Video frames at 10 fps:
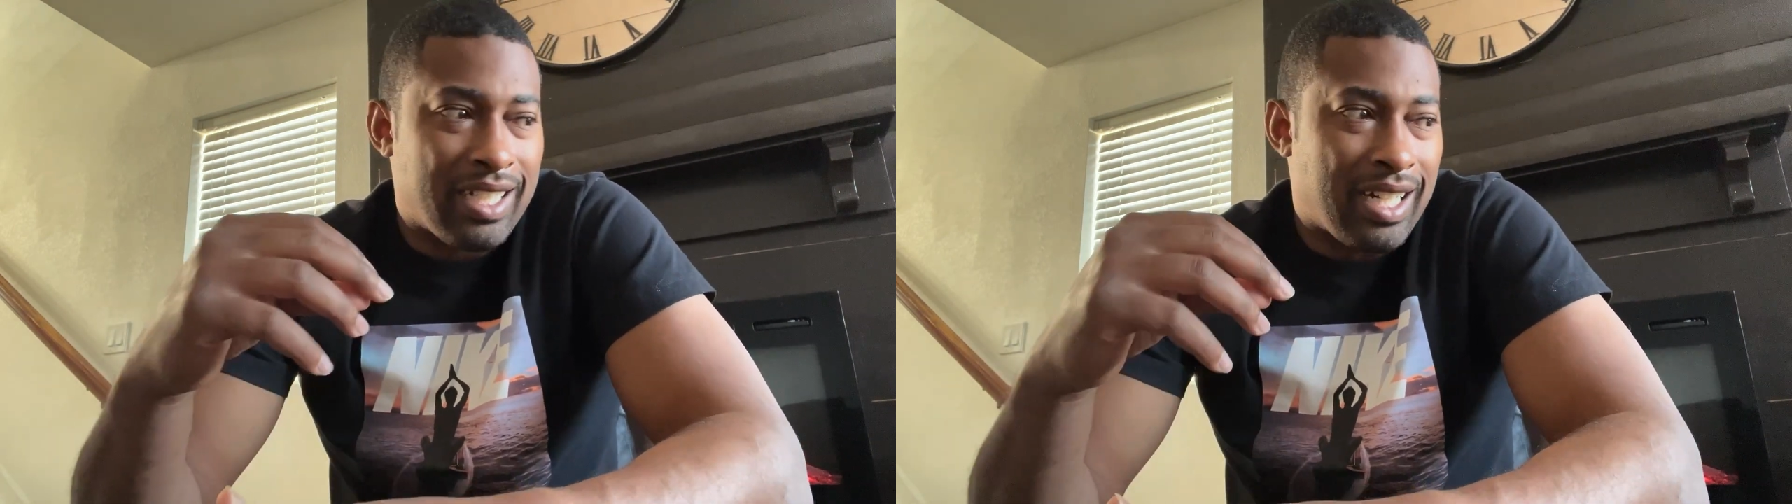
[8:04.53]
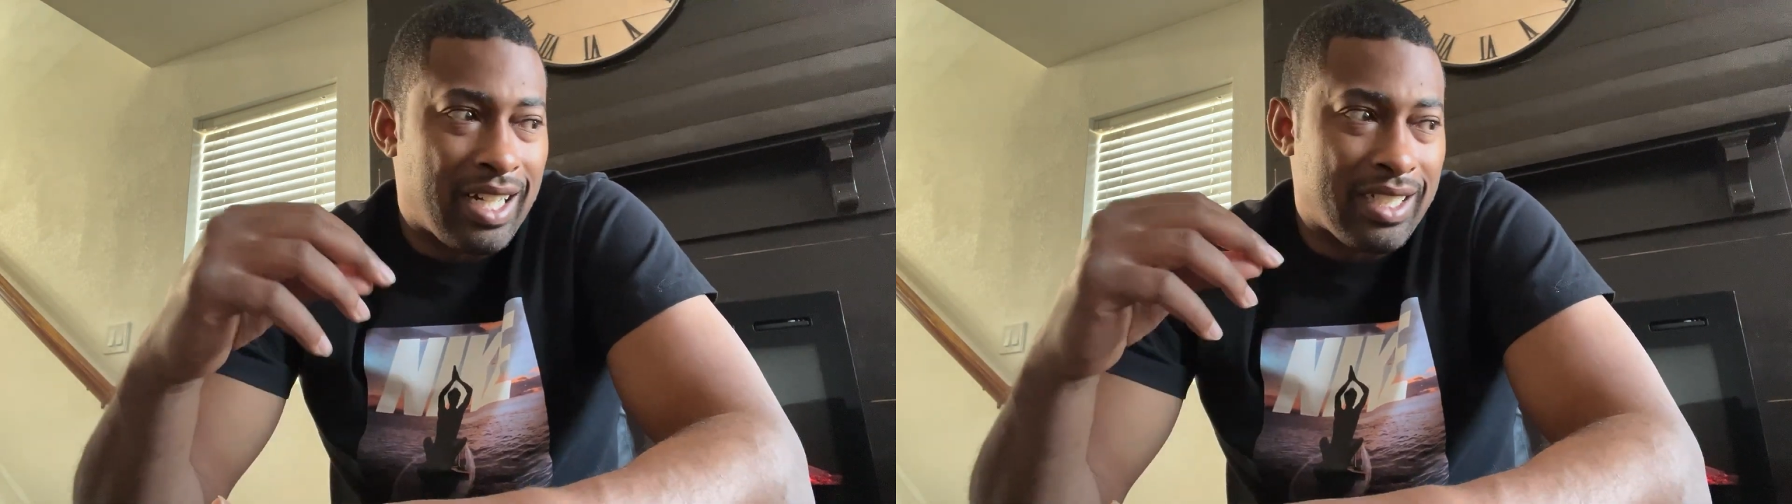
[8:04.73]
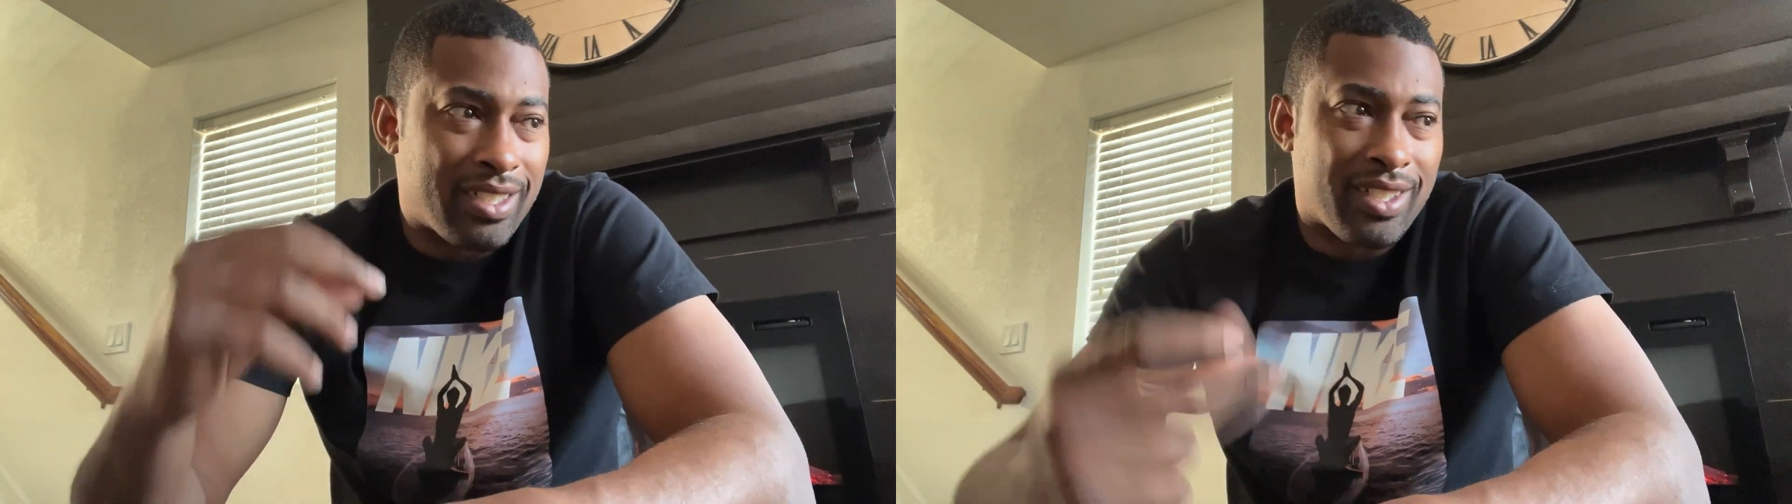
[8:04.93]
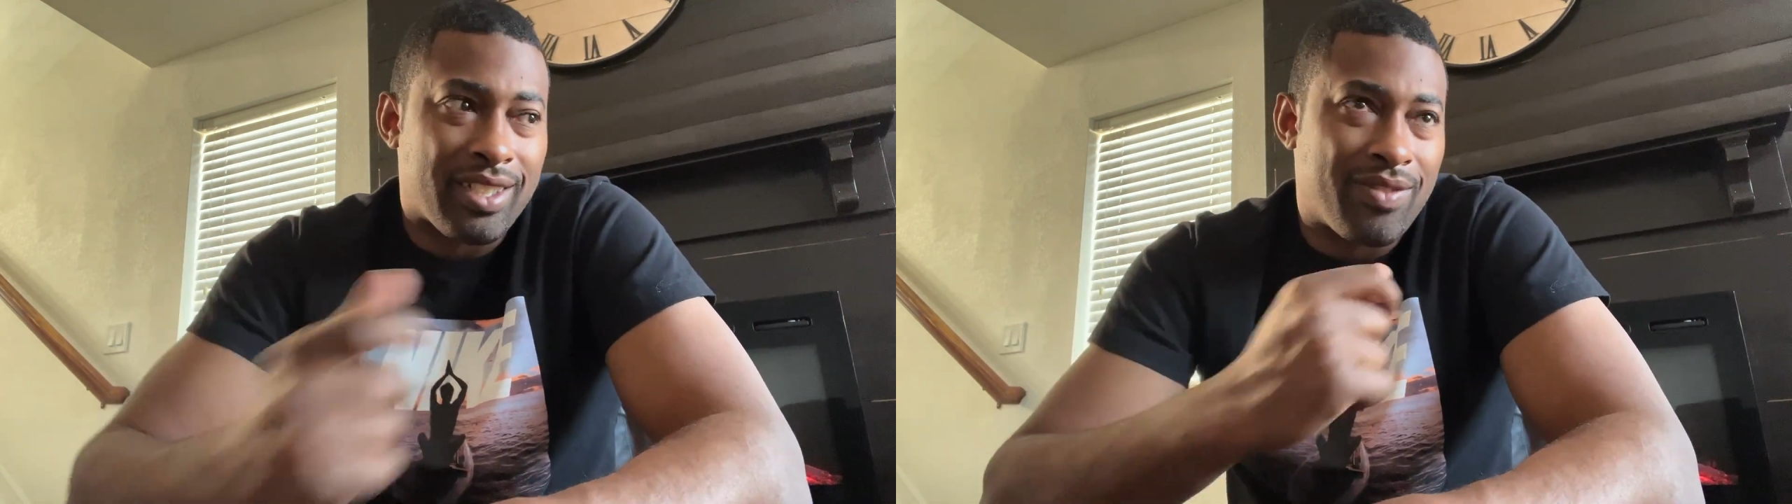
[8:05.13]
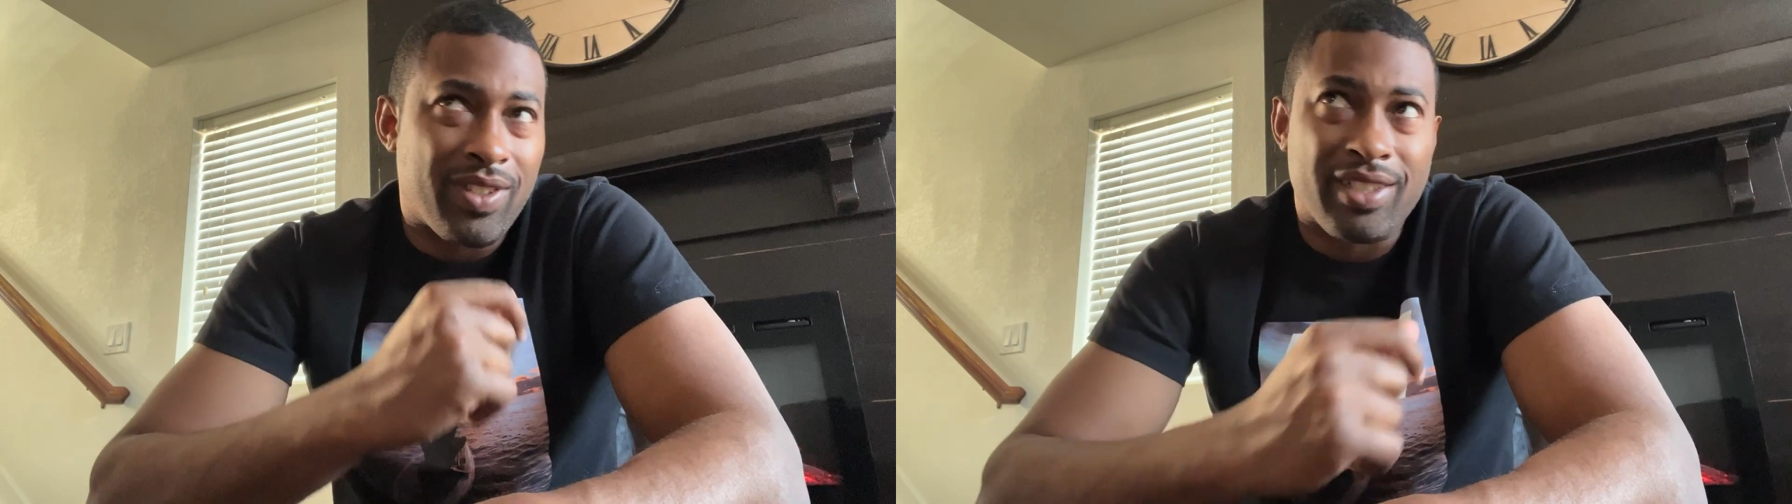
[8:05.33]
I
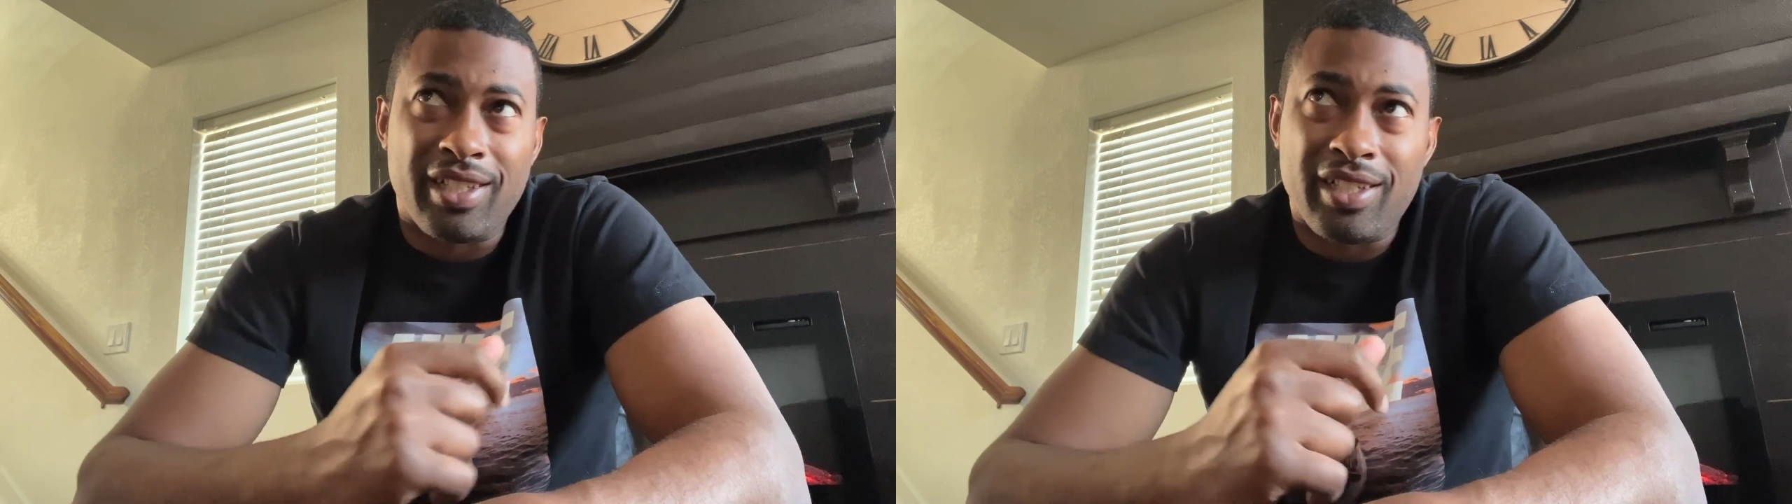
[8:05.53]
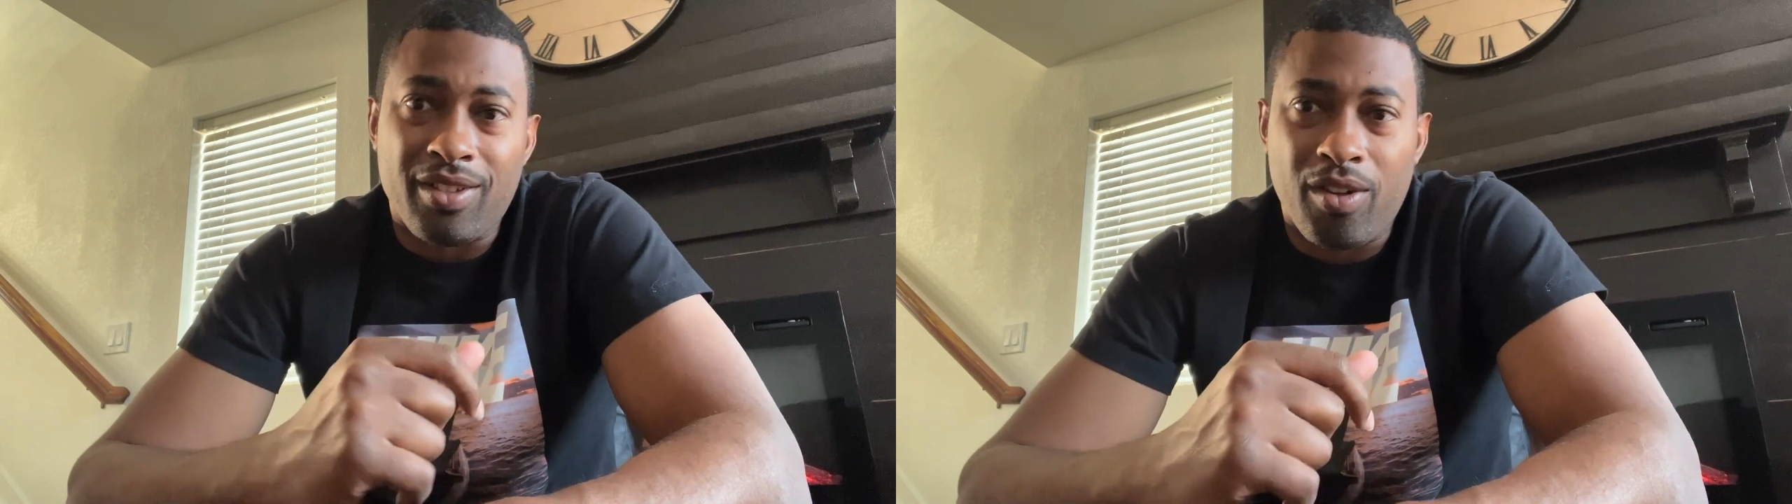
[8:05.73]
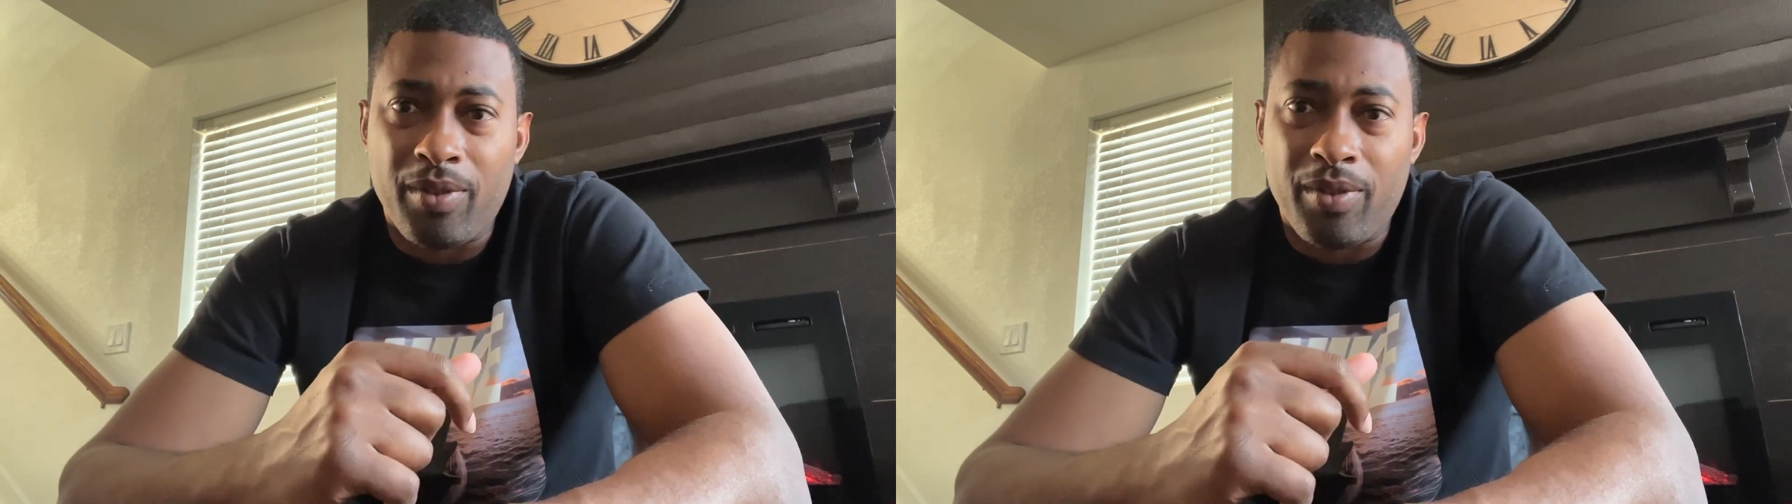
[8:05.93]
just missed it because all